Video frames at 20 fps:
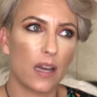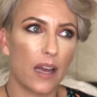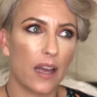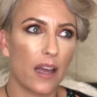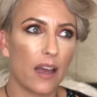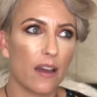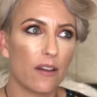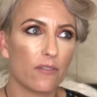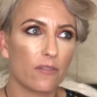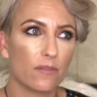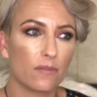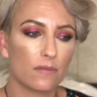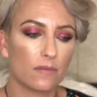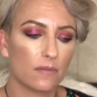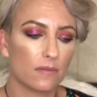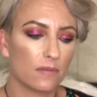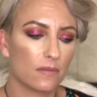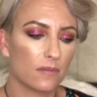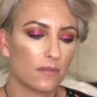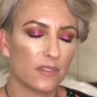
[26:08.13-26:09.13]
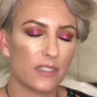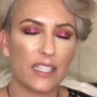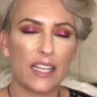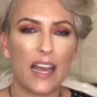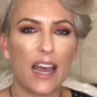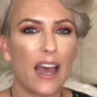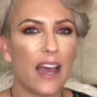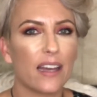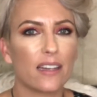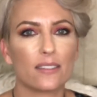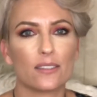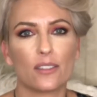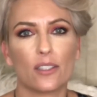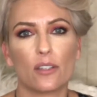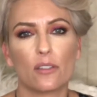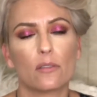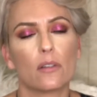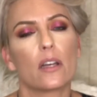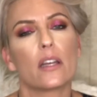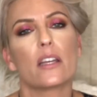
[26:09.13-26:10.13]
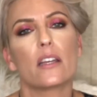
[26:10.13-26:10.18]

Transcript: I have yeah, I don't know.